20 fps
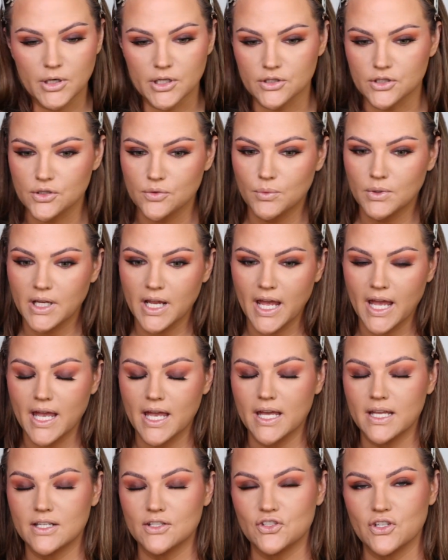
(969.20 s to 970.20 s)
But I do want to
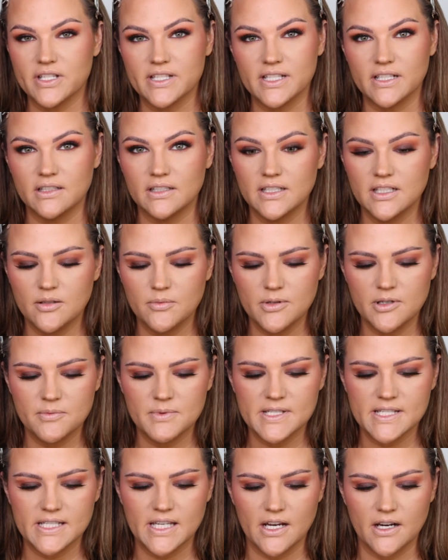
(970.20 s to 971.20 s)
add just a little bit of
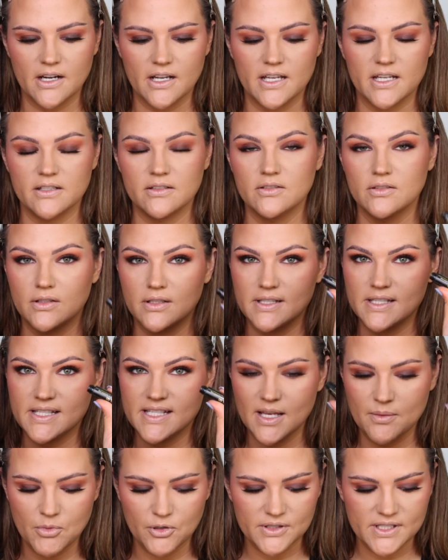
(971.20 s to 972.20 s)
mascara.
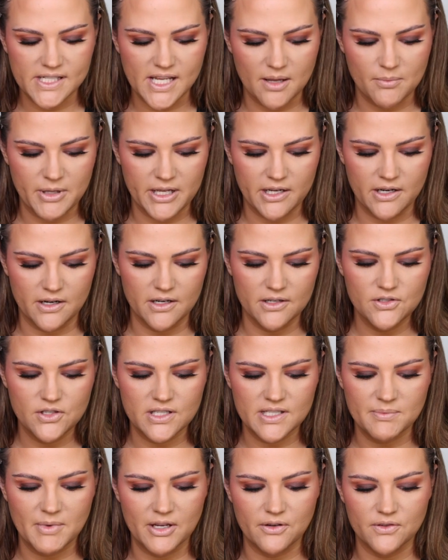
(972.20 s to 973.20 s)
Same old same here,
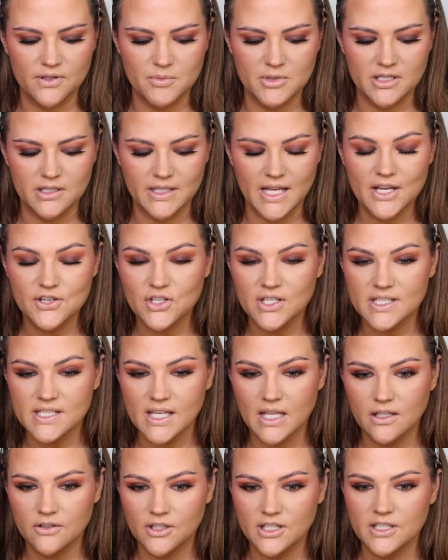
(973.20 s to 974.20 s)
just my Rimmel Lash
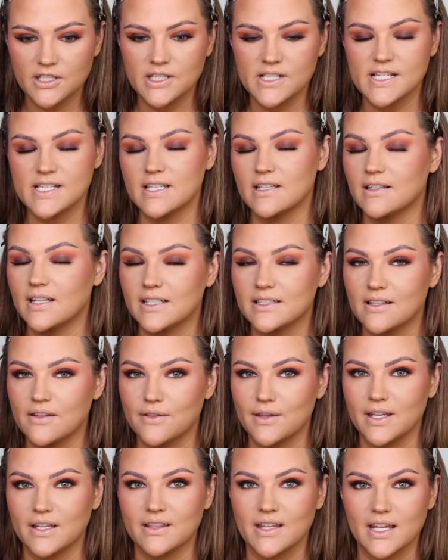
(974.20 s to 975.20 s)
Accelerator because I like to
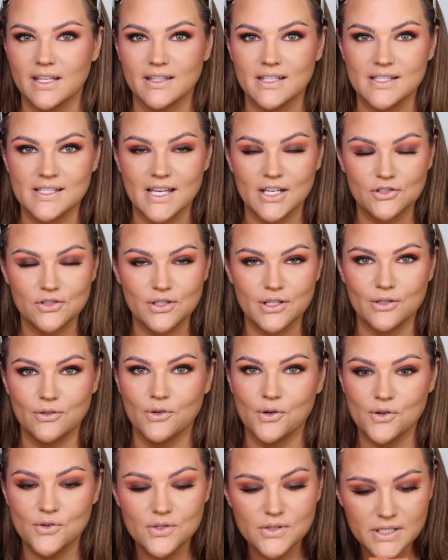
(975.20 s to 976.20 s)
think that this actually
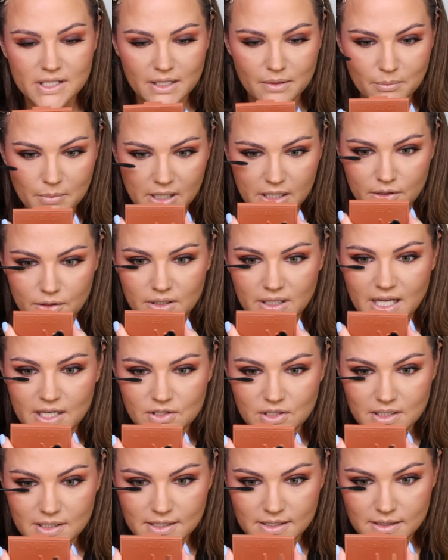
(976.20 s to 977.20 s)
grows my lower
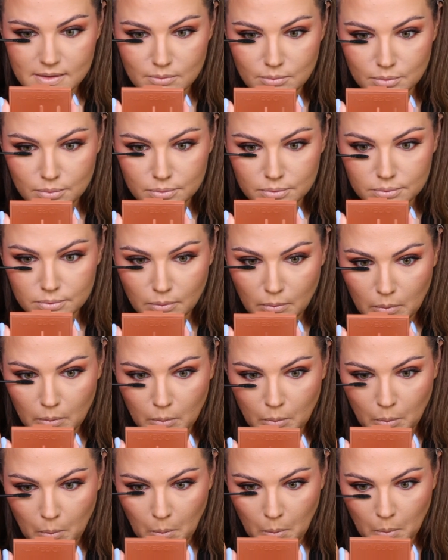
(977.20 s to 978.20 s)
lashes. Then to
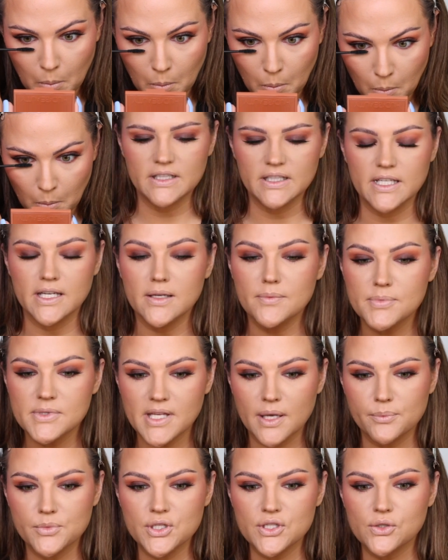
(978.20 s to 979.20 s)
finish off the lips,
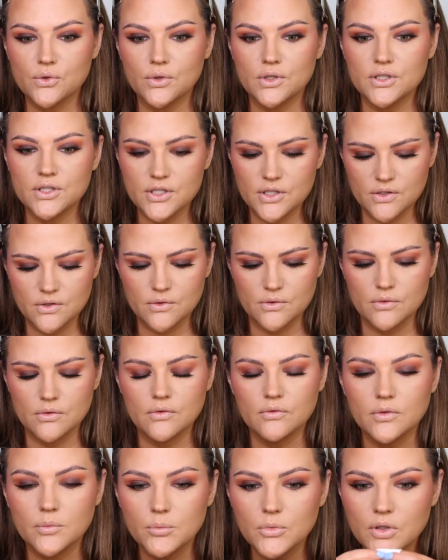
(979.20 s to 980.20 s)
I'm just going to
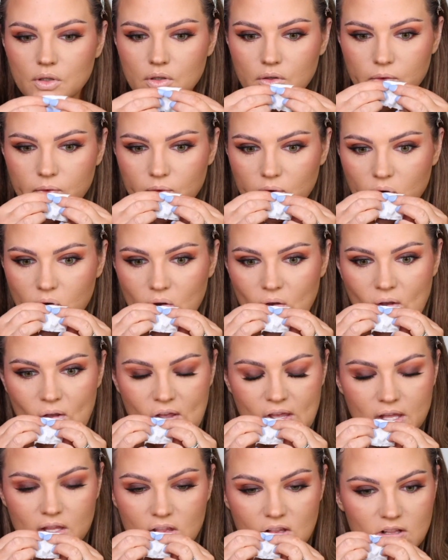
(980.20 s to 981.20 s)
remove
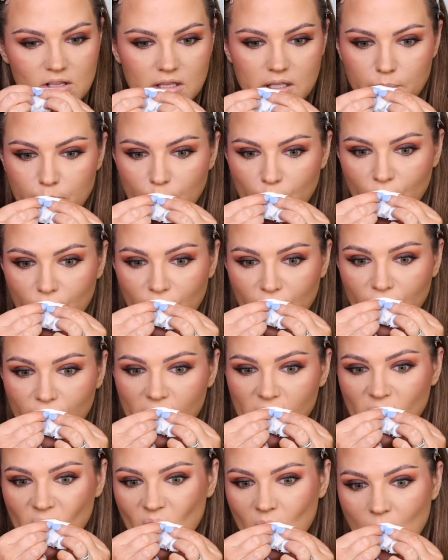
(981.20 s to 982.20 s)
the lip
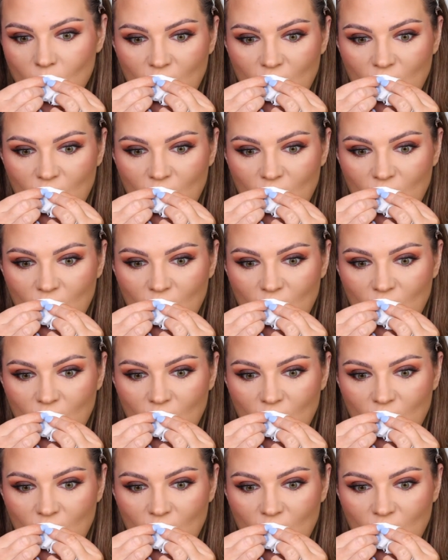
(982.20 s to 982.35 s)
oil.